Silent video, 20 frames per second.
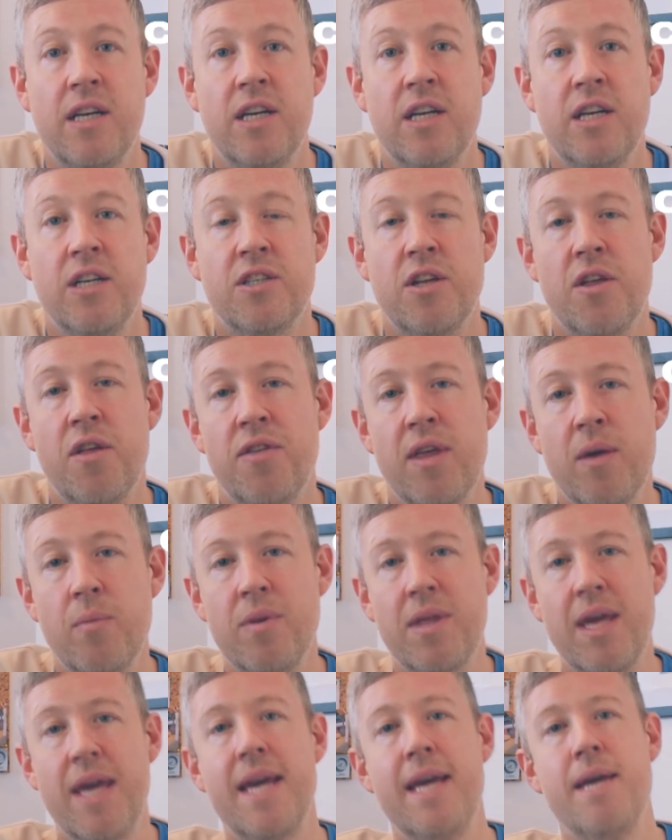So the thing
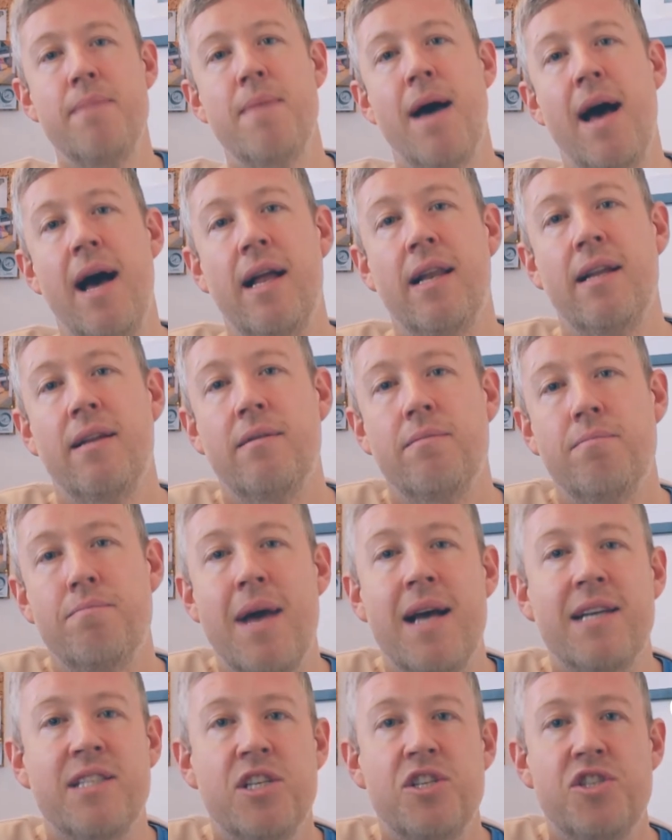with email and
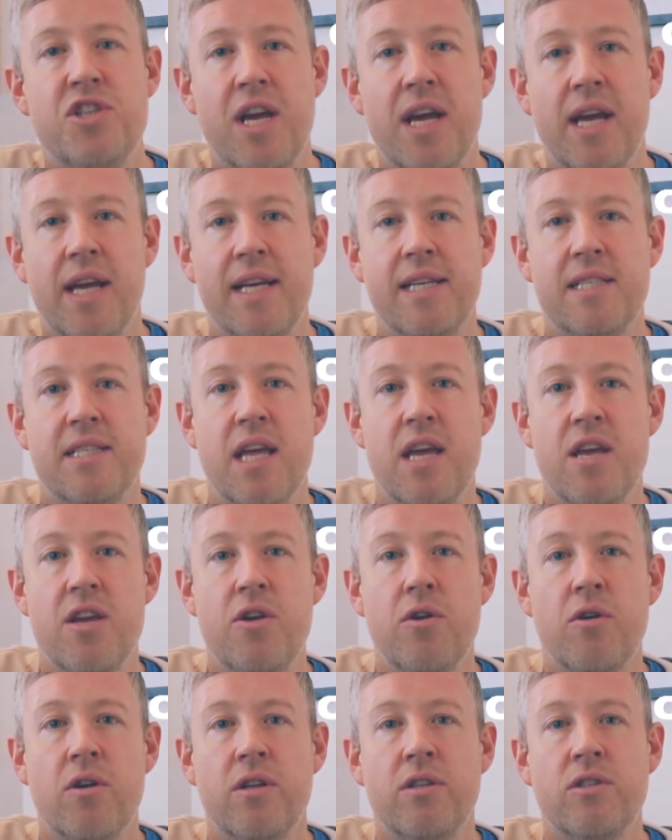messaging is that
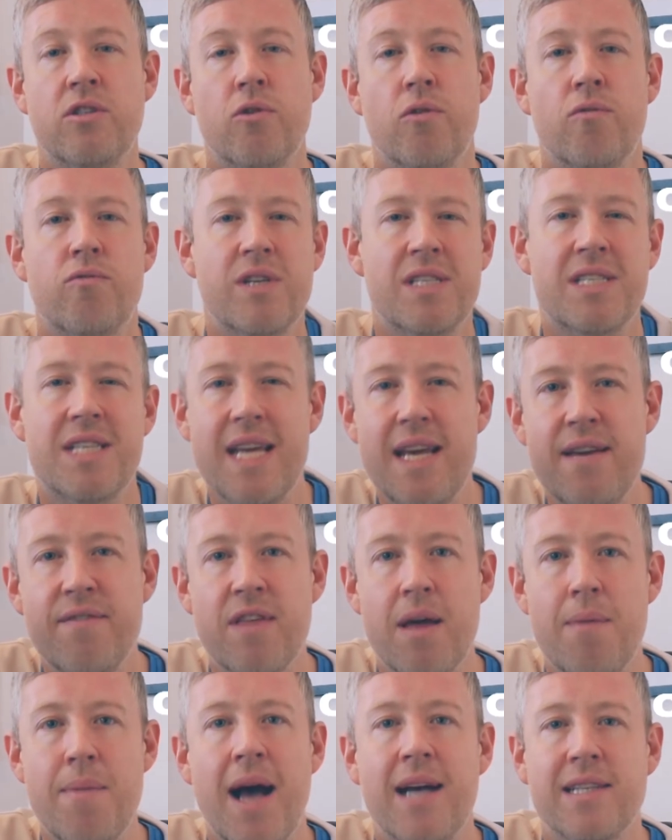you can sort of receive
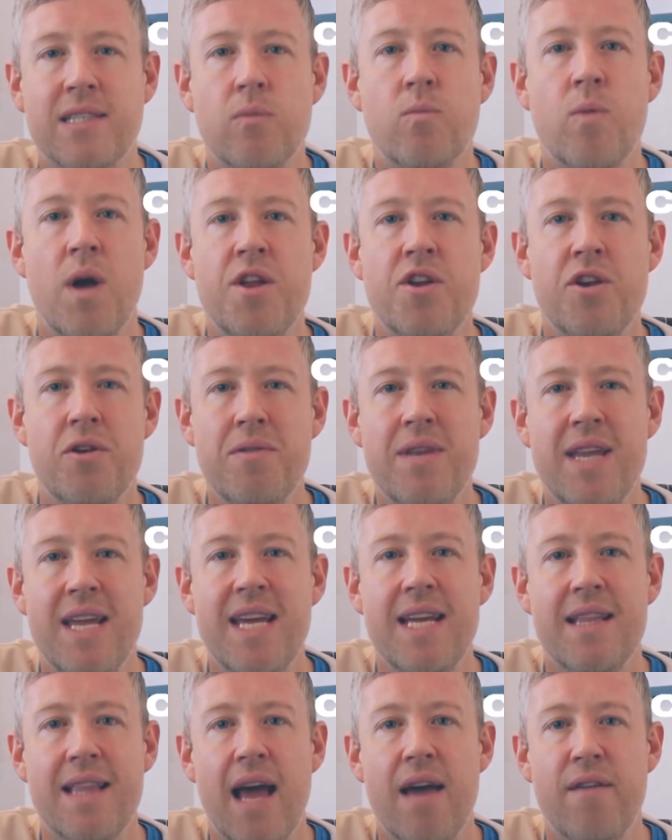them as and when you
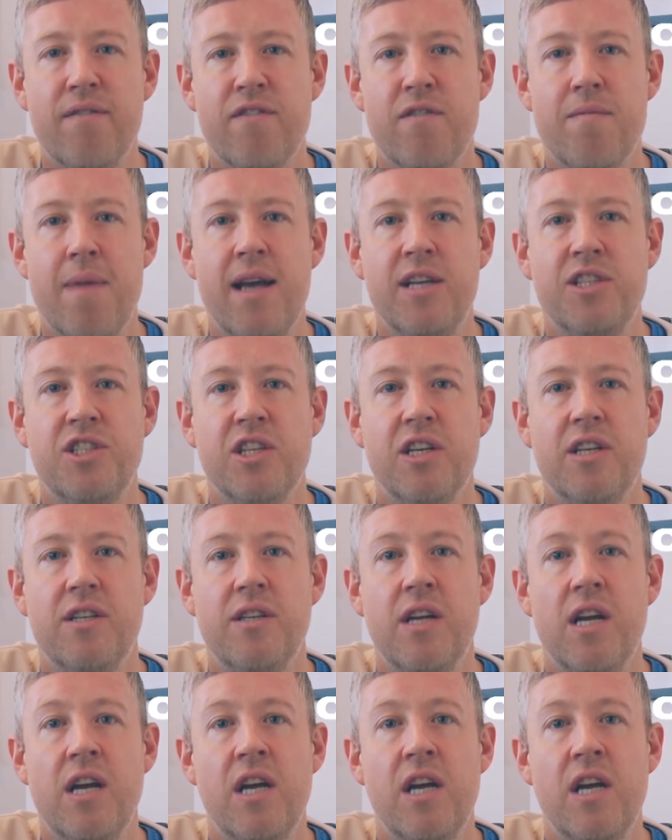need that information.